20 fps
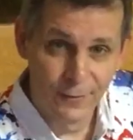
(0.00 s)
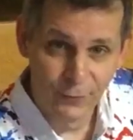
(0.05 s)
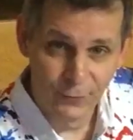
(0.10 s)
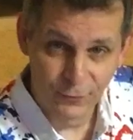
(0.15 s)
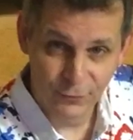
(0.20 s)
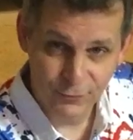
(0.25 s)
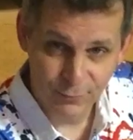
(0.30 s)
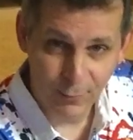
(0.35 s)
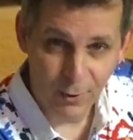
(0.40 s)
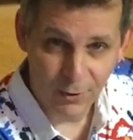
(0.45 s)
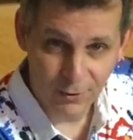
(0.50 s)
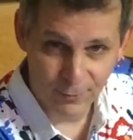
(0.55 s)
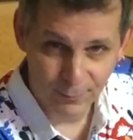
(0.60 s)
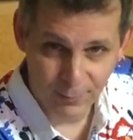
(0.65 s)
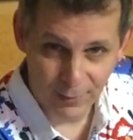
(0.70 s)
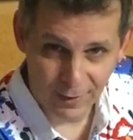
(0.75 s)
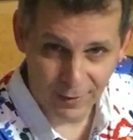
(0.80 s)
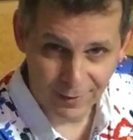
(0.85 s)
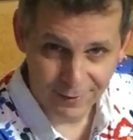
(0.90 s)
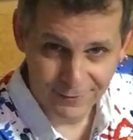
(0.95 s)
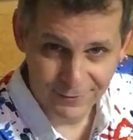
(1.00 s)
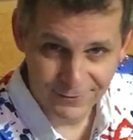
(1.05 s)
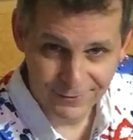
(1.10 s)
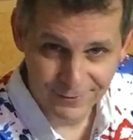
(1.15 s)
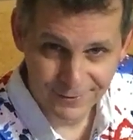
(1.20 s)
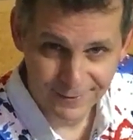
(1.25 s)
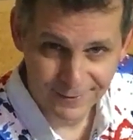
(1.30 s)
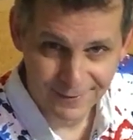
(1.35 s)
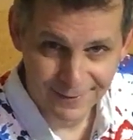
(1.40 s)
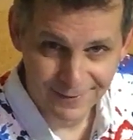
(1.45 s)
The smaller
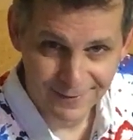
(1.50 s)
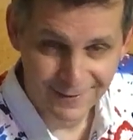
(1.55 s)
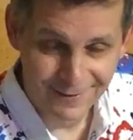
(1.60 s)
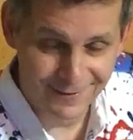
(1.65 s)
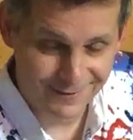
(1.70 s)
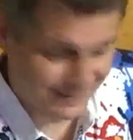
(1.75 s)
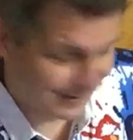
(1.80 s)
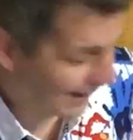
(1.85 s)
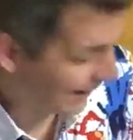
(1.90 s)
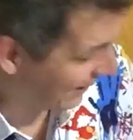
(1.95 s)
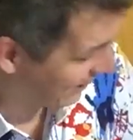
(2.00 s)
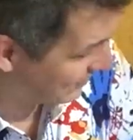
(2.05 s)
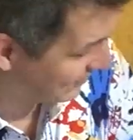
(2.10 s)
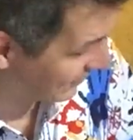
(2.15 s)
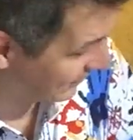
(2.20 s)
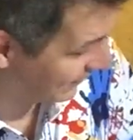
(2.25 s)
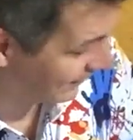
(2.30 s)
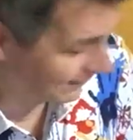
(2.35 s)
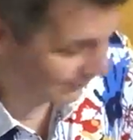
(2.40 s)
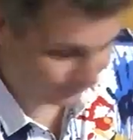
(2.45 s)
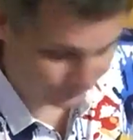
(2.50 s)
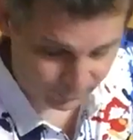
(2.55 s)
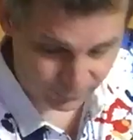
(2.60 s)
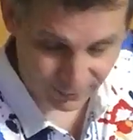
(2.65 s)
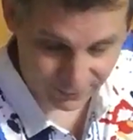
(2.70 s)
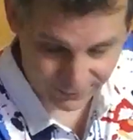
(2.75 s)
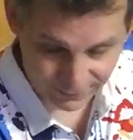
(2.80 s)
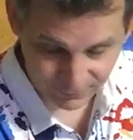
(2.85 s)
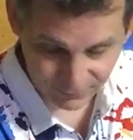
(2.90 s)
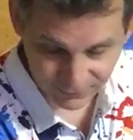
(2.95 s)
box is actually the
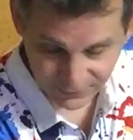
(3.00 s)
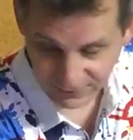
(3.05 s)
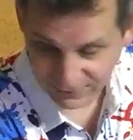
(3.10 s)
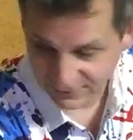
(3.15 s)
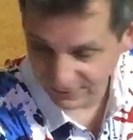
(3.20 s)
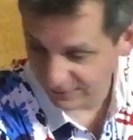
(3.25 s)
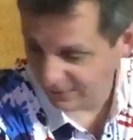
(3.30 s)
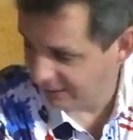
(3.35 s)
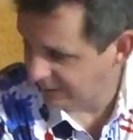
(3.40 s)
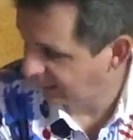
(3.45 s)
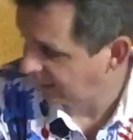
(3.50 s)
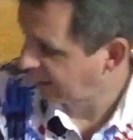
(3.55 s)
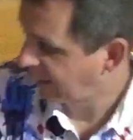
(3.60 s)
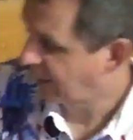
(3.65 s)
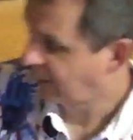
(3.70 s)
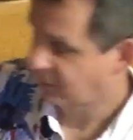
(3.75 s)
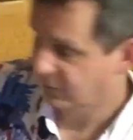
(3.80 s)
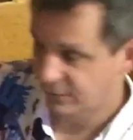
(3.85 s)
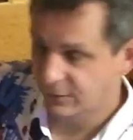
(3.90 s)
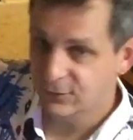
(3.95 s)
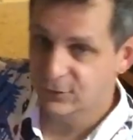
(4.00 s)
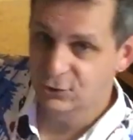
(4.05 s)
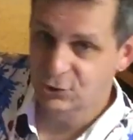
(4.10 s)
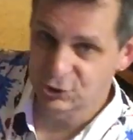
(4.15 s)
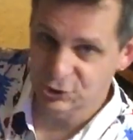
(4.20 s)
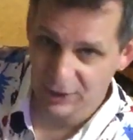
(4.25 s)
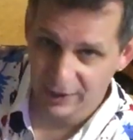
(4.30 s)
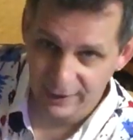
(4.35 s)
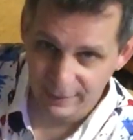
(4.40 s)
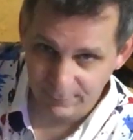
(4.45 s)
Wacom Cintiq. This
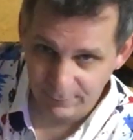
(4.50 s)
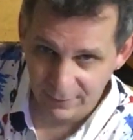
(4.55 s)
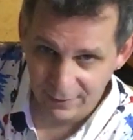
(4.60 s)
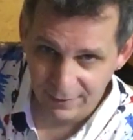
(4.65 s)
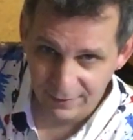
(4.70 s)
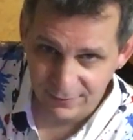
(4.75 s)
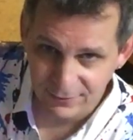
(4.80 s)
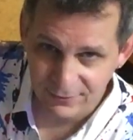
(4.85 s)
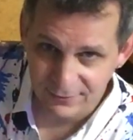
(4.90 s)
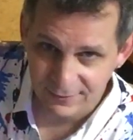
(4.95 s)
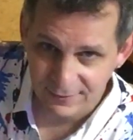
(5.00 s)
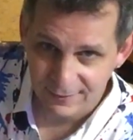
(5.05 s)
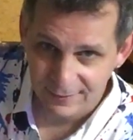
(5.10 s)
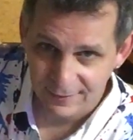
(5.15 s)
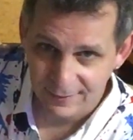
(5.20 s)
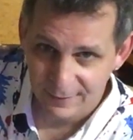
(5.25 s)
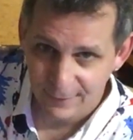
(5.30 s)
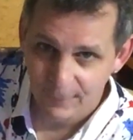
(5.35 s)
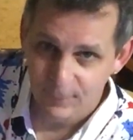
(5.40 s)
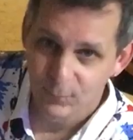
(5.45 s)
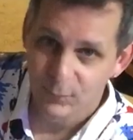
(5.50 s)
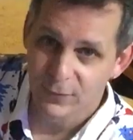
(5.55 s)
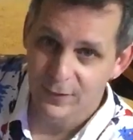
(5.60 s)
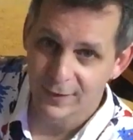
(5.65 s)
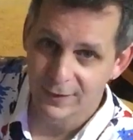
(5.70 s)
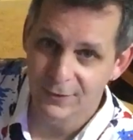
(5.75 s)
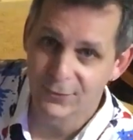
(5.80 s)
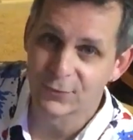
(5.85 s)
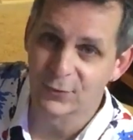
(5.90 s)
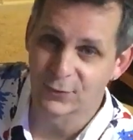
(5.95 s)
giant box
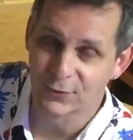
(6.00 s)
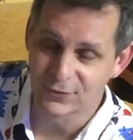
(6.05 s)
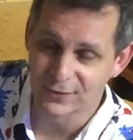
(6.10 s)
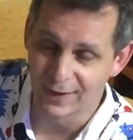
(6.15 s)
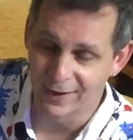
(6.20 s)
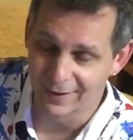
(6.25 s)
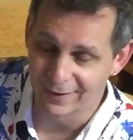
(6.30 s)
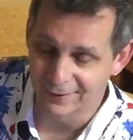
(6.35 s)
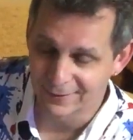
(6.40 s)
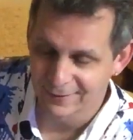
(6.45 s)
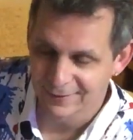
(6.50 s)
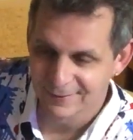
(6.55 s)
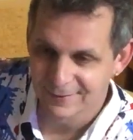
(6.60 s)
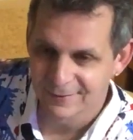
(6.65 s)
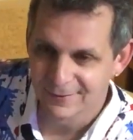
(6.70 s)
is the stand.